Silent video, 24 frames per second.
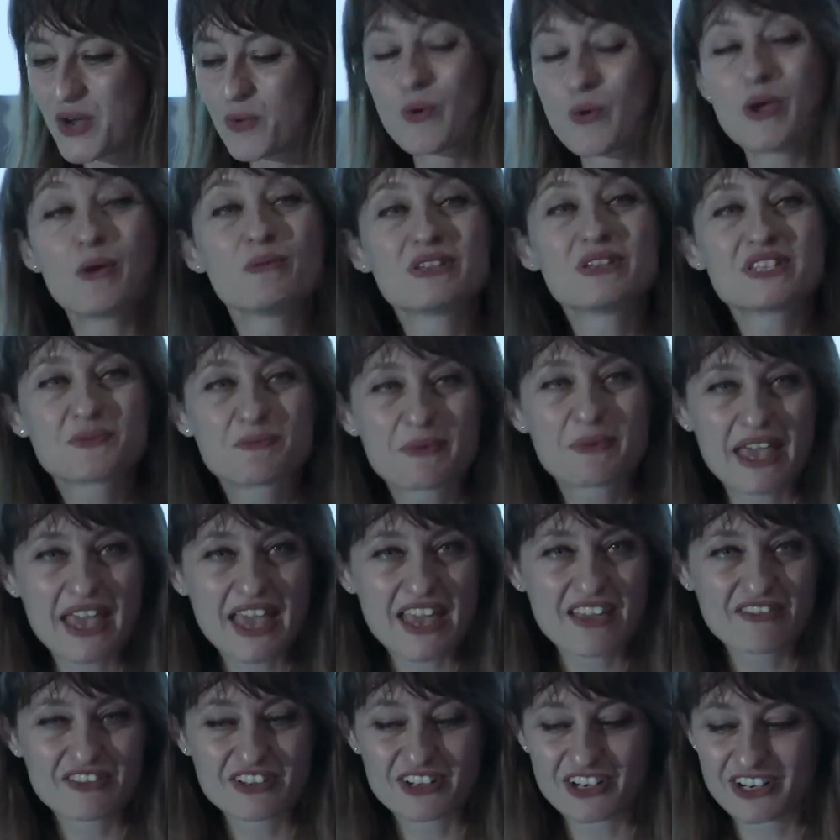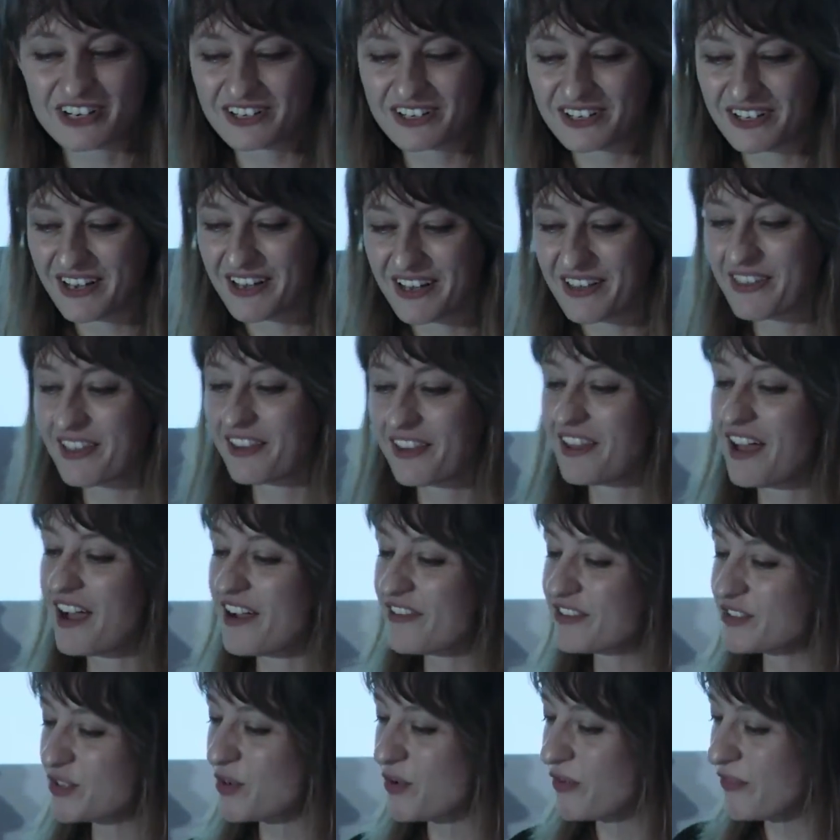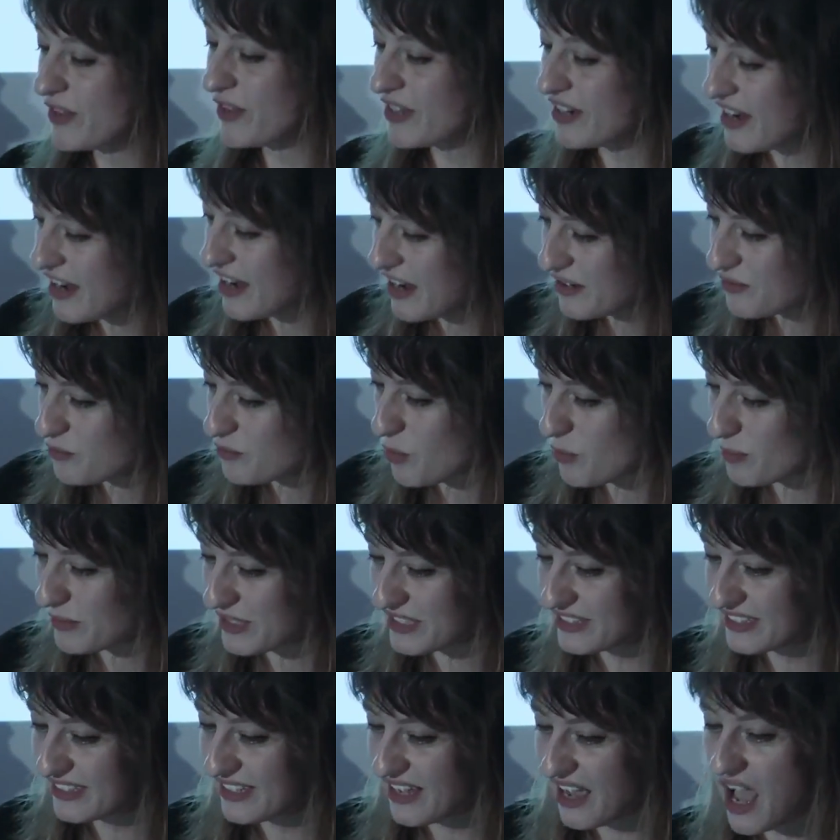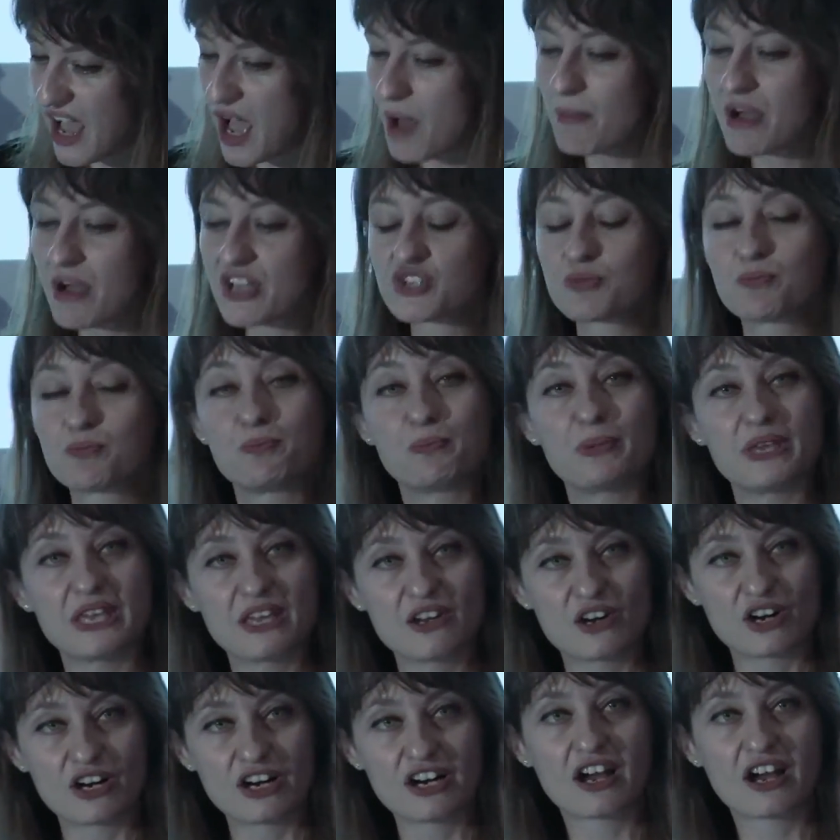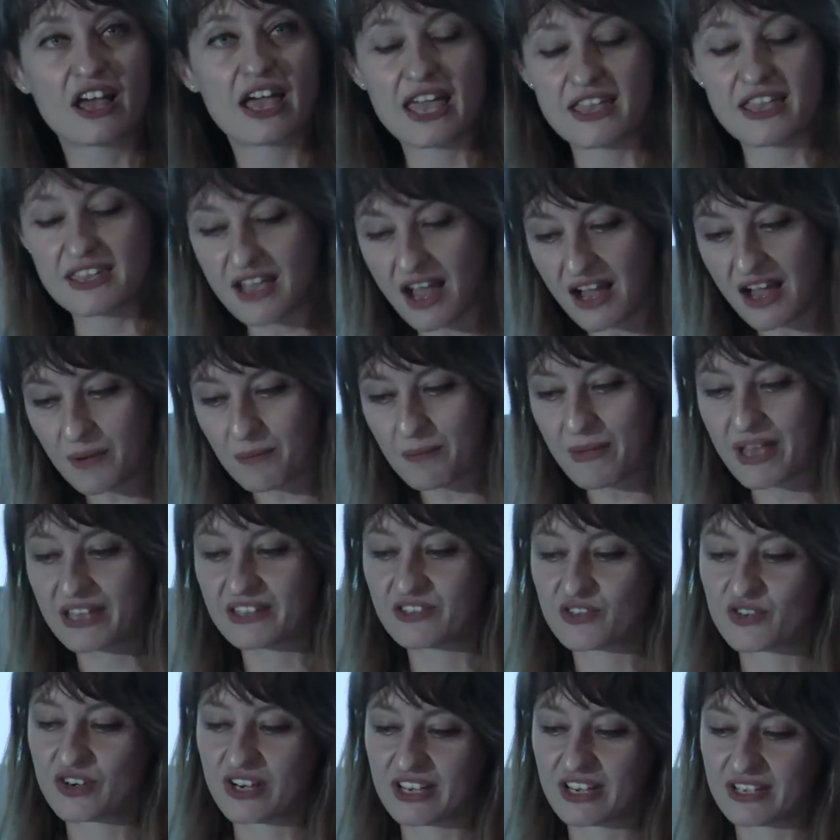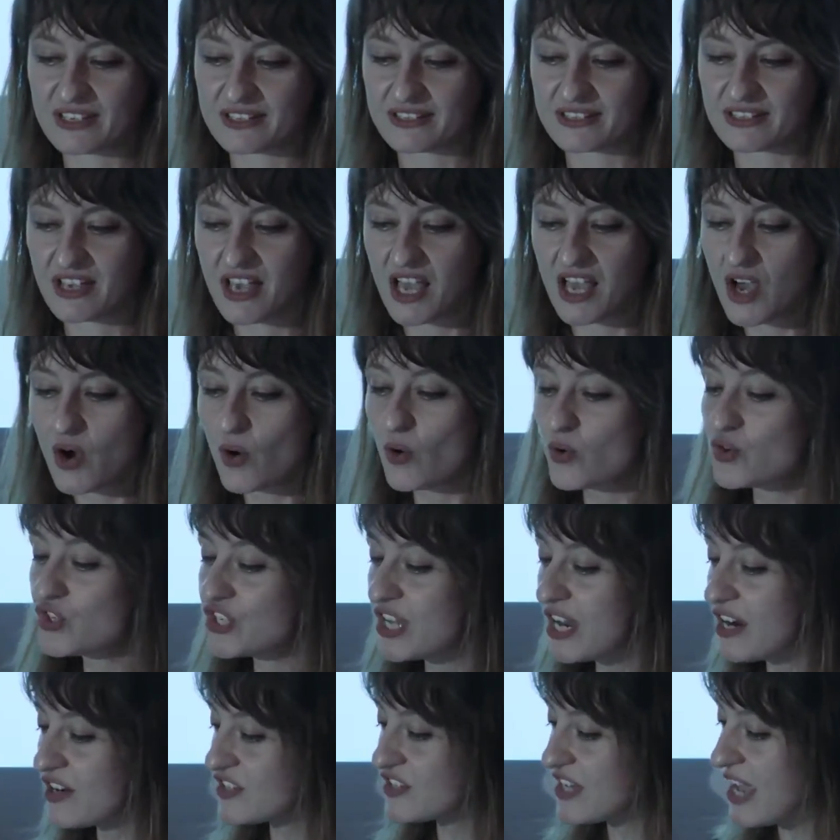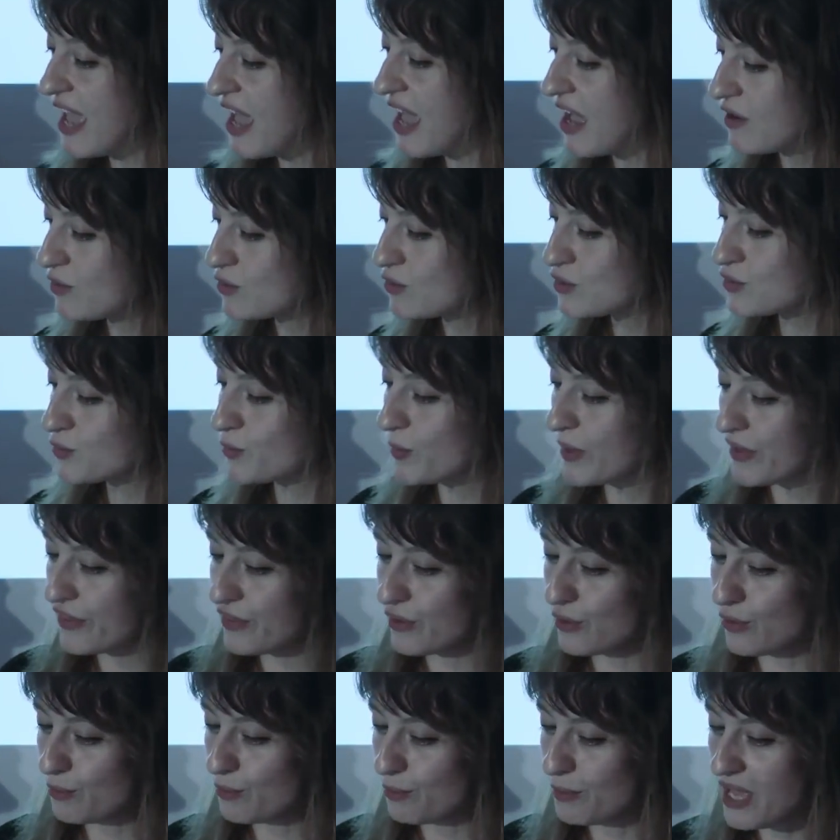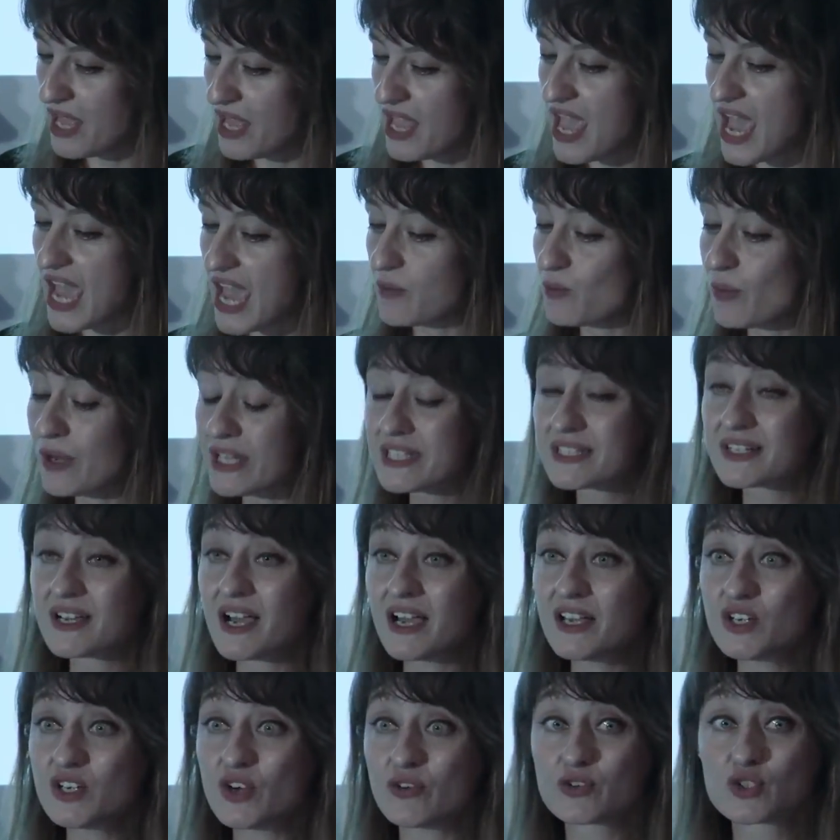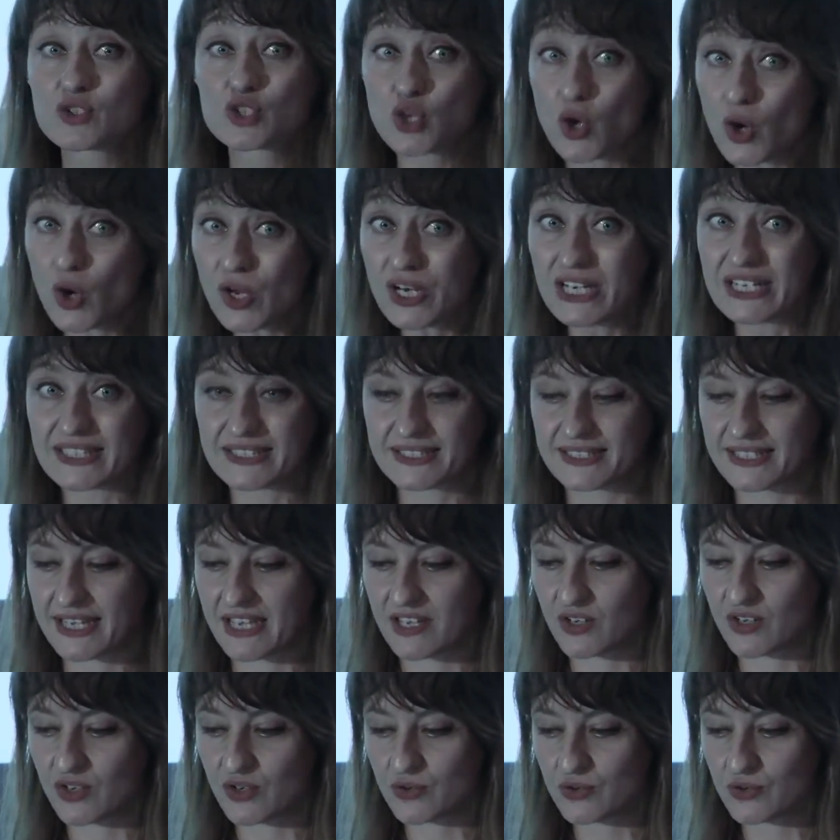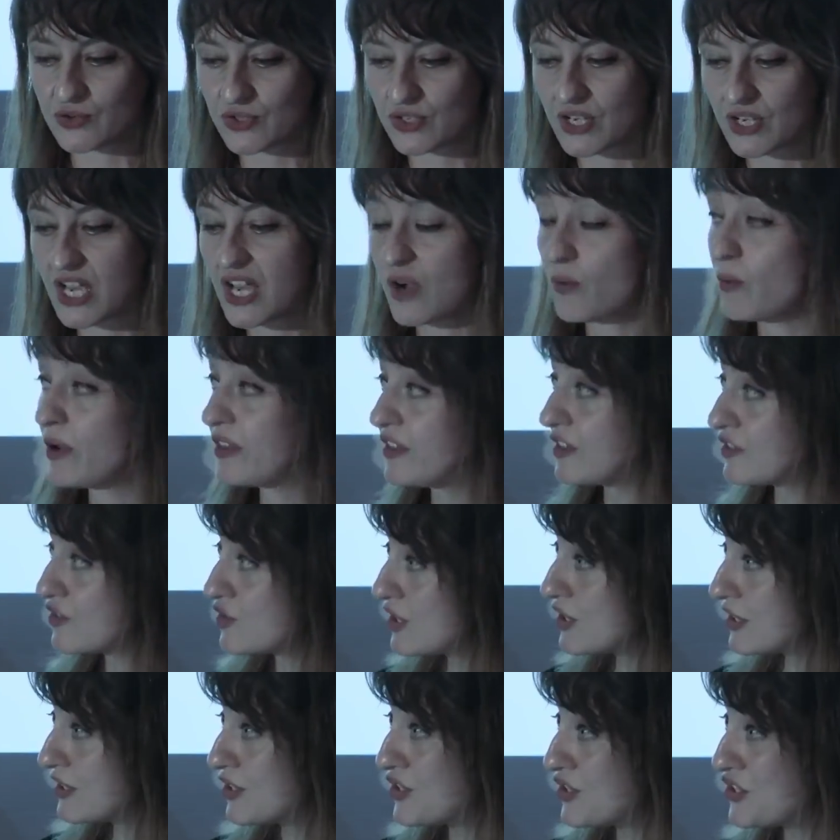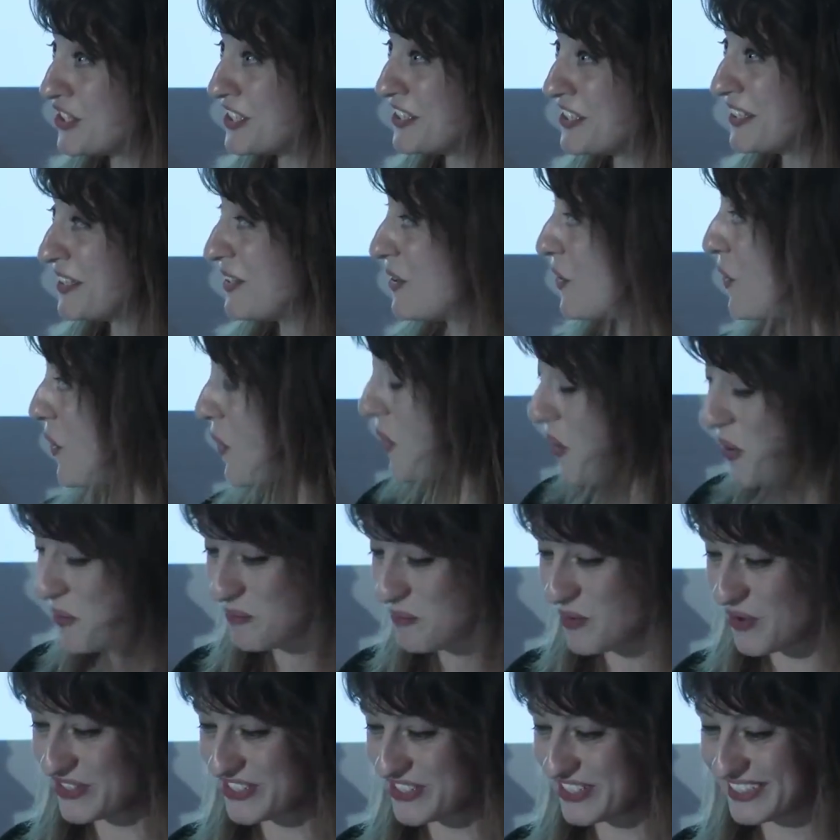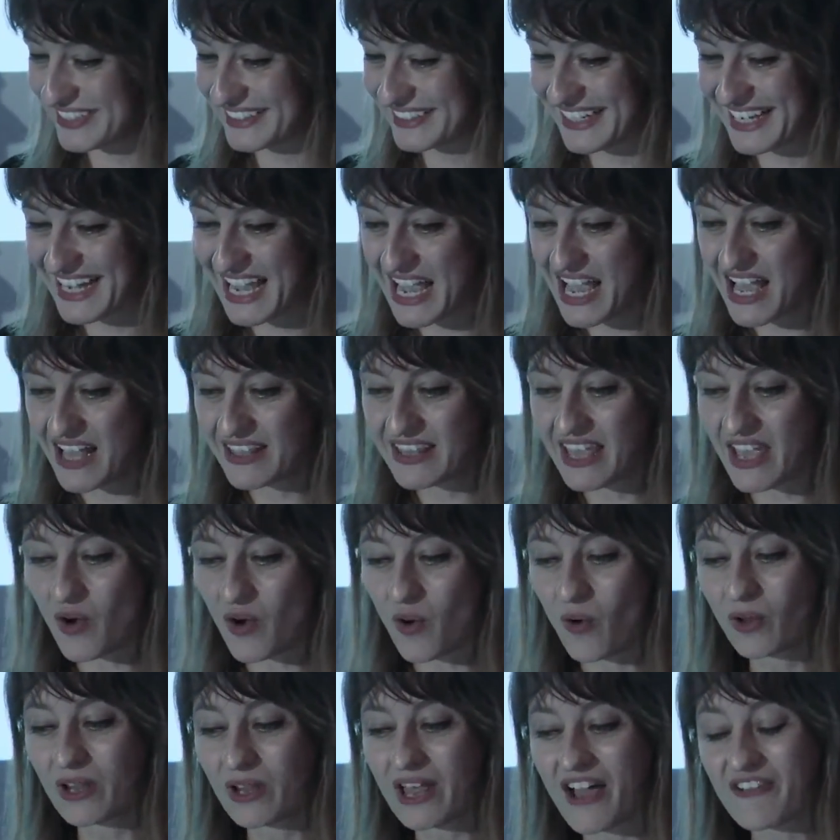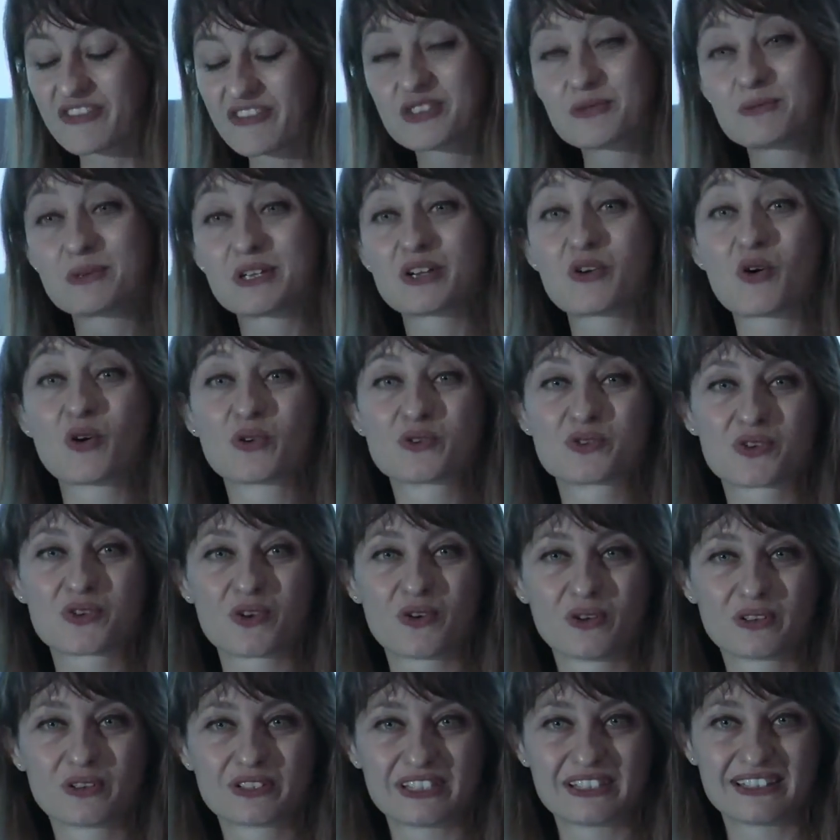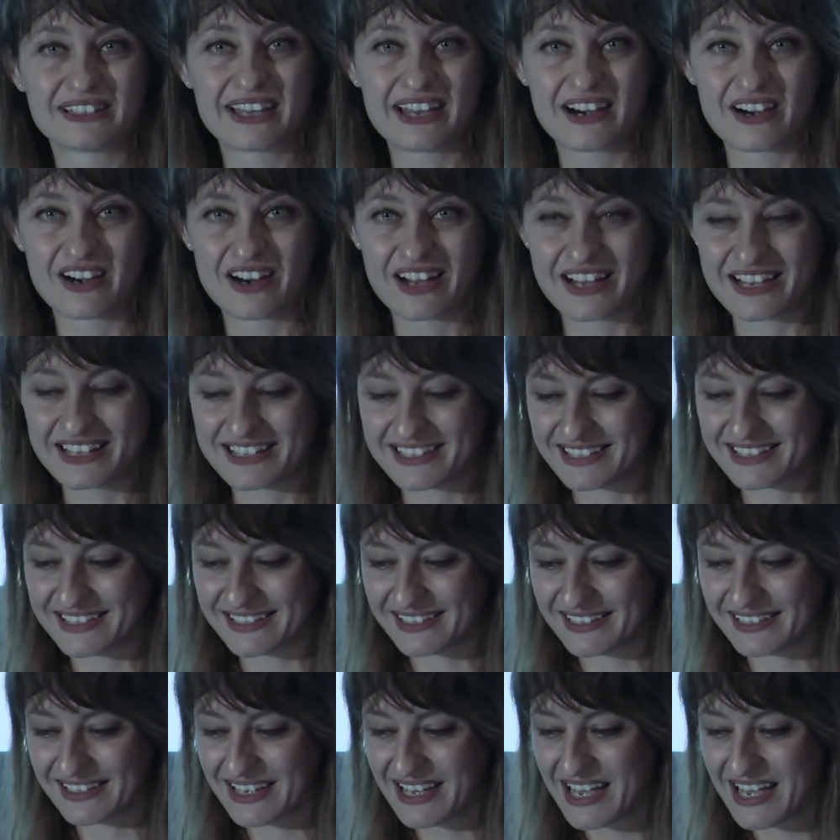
Women's behavior, the laughter of a young woman, how much beer a young man drinks, who shares a house with whom, and what kind of toilet they use, whether traditional or modern, they all have to be controlled in their eyes.